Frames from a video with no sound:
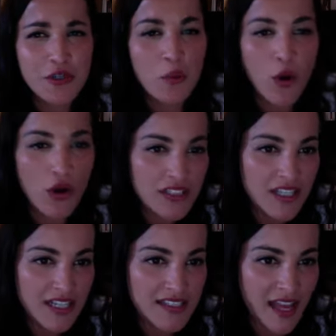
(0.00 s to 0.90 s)
what
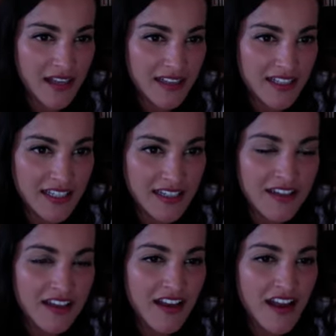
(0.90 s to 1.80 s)
exactly
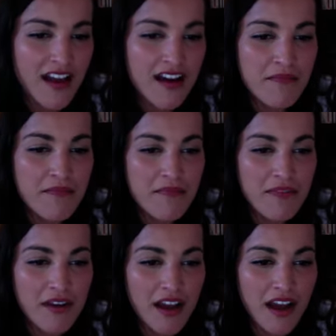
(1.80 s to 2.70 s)

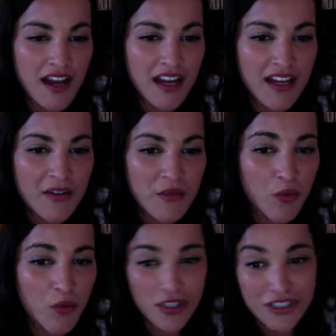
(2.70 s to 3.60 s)
I
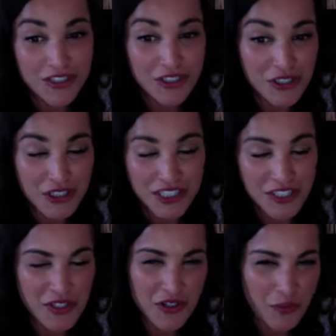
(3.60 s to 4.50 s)
wanted to do. I just
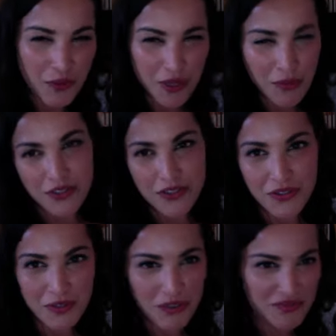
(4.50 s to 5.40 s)
knew that what I was
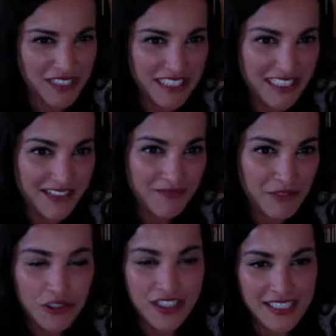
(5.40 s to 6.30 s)
doing wasn't really
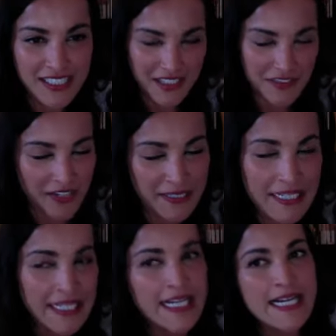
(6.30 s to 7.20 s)
hugely satisfying.
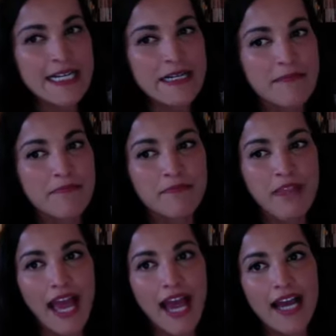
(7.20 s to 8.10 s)

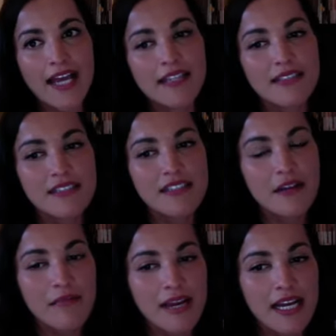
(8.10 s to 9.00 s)
And
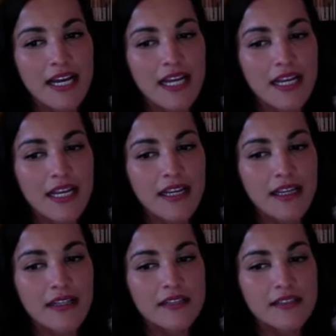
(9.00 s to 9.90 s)

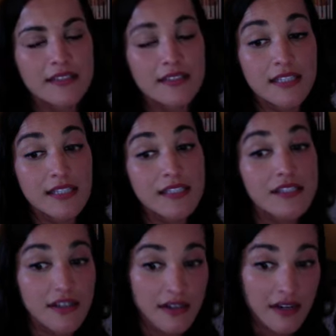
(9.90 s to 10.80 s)
my
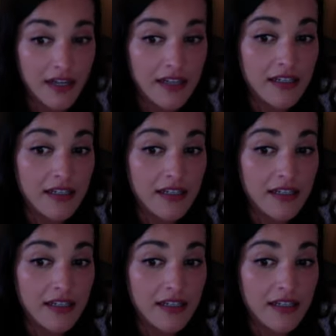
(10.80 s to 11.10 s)
sister had